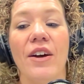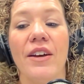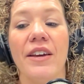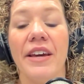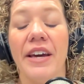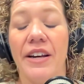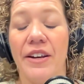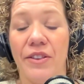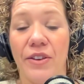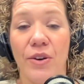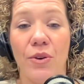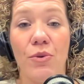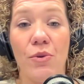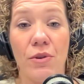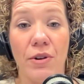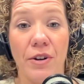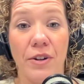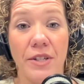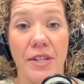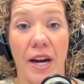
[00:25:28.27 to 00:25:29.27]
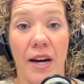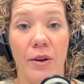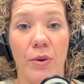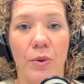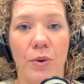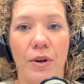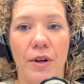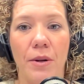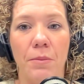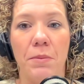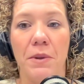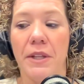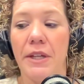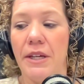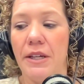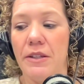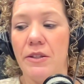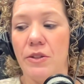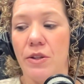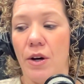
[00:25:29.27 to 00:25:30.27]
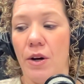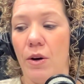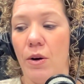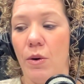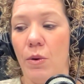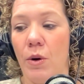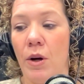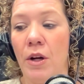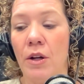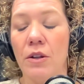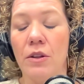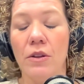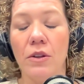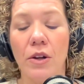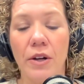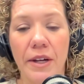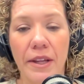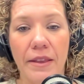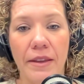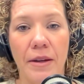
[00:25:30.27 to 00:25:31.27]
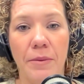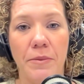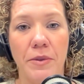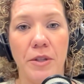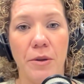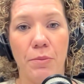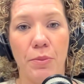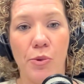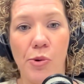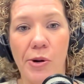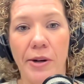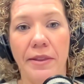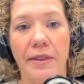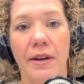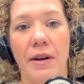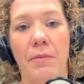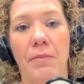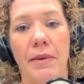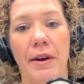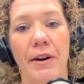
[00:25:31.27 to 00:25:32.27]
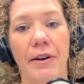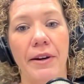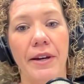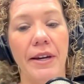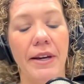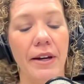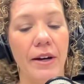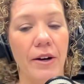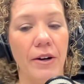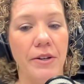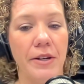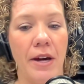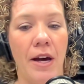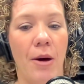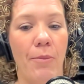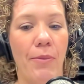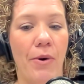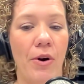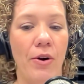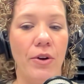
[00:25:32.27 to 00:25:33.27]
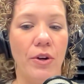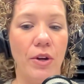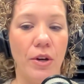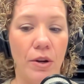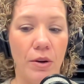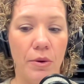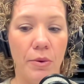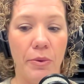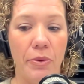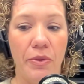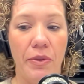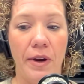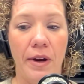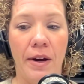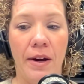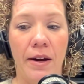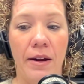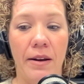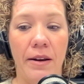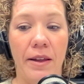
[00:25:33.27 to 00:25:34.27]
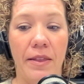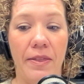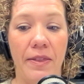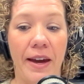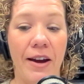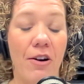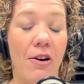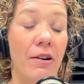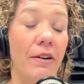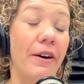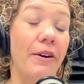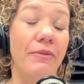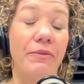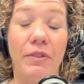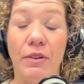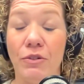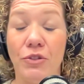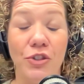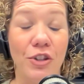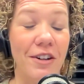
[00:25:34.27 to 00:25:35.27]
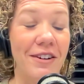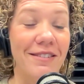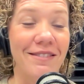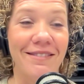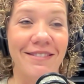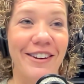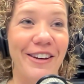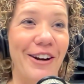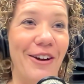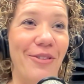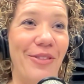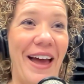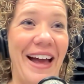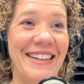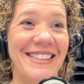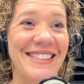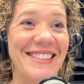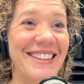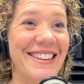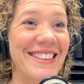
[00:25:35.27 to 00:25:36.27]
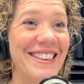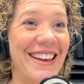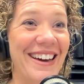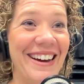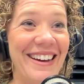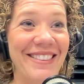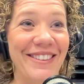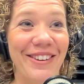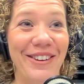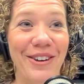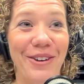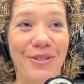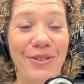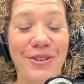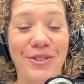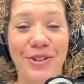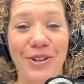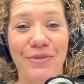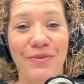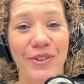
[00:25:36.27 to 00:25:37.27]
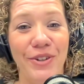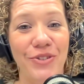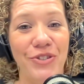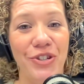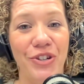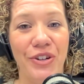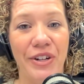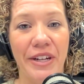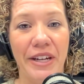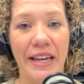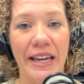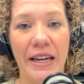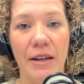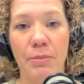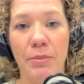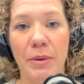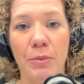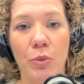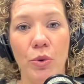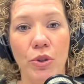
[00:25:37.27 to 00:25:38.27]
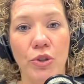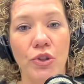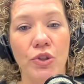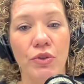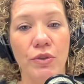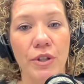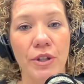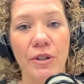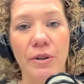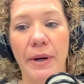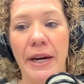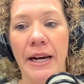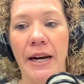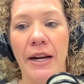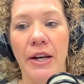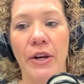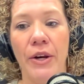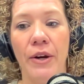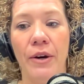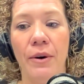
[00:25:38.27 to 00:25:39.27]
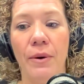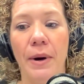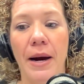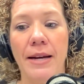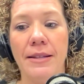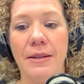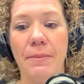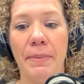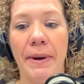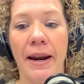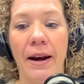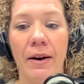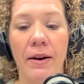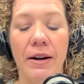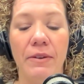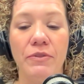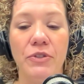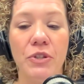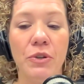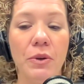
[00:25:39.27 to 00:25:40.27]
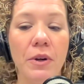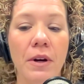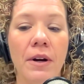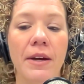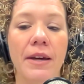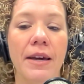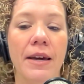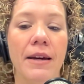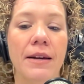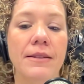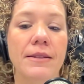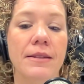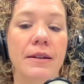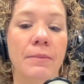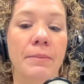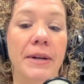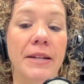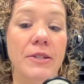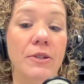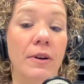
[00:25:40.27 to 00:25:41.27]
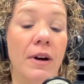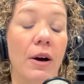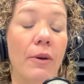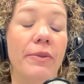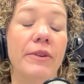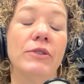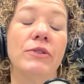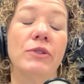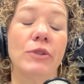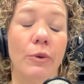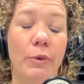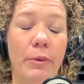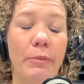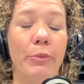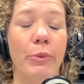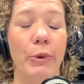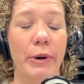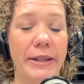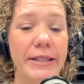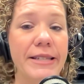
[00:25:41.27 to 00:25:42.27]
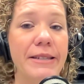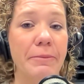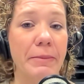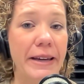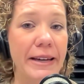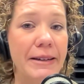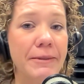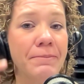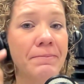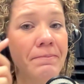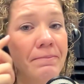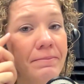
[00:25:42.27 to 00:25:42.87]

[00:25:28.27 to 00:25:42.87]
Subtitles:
Kidinthecorner.org. Please go look at them, support them. They are here to help our youth, and they are our future. That's the line. The youth is our future, and it can't be more true. And I know as a parent of 2 young kids, their mental health is so important to me.